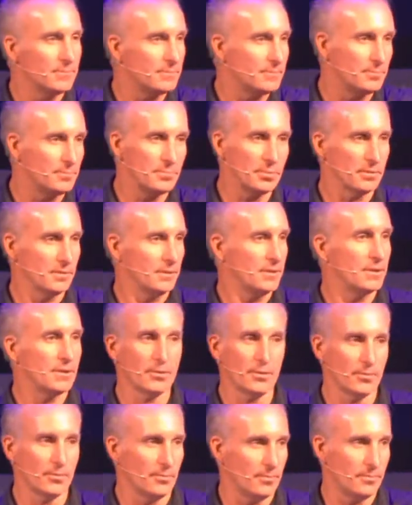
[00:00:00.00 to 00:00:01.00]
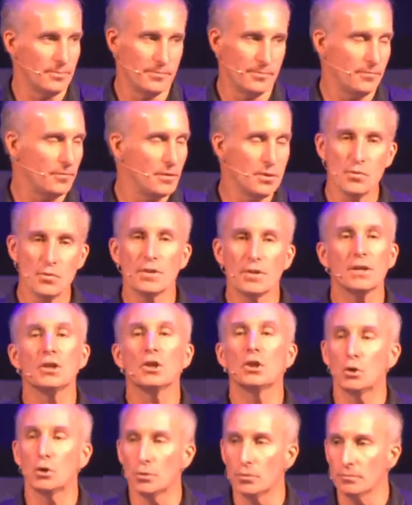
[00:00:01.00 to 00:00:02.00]
political view than
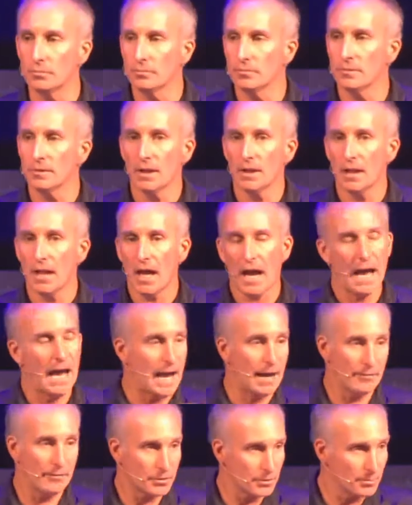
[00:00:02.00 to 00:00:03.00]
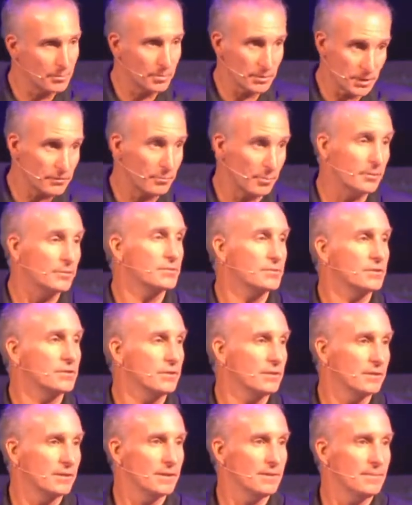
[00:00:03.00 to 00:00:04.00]
you, I have to believe
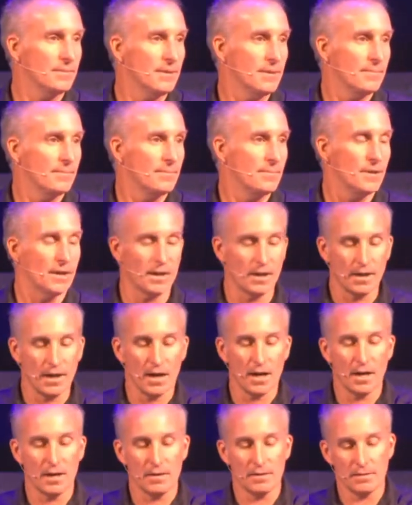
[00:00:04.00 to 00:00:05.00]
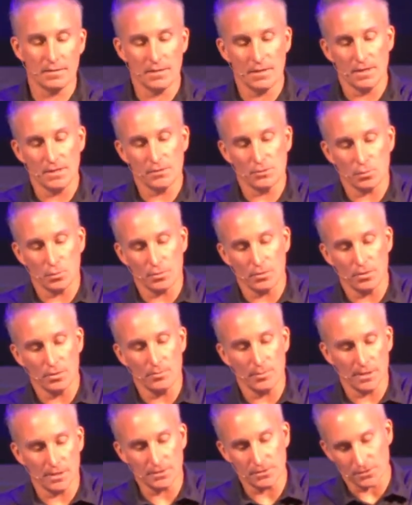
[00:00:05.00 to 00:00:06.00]
personally that God, His word,
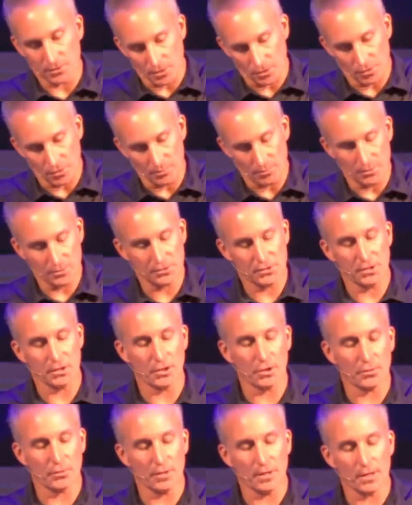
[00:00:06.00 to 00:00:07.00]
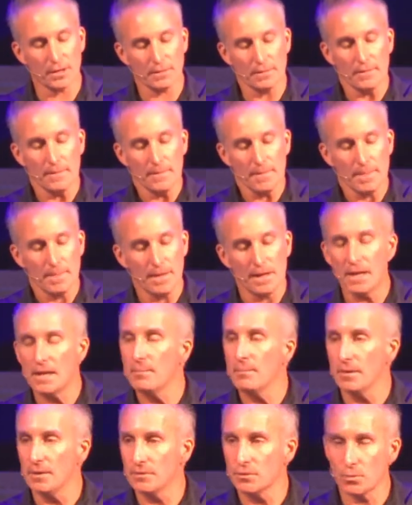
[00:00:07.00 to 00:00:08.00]
because it's 100% correct, that He
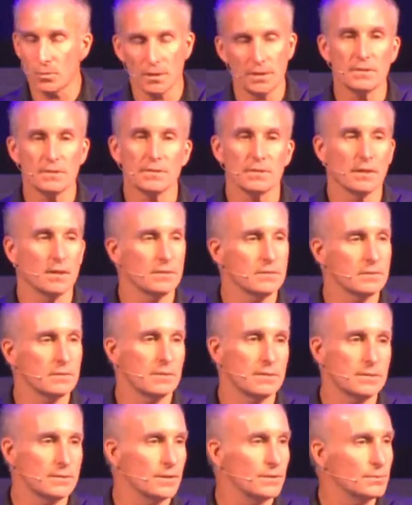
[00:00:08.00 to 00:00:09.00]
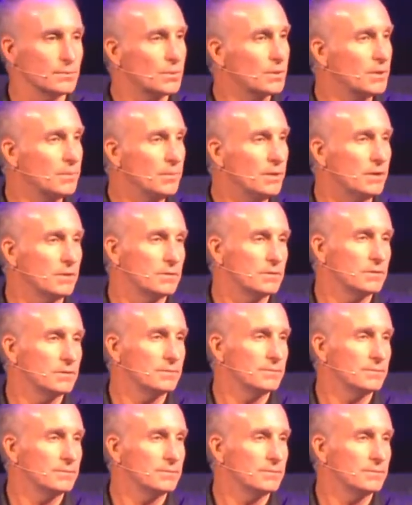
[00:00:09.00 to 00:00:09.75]
means what He says and He says what He means.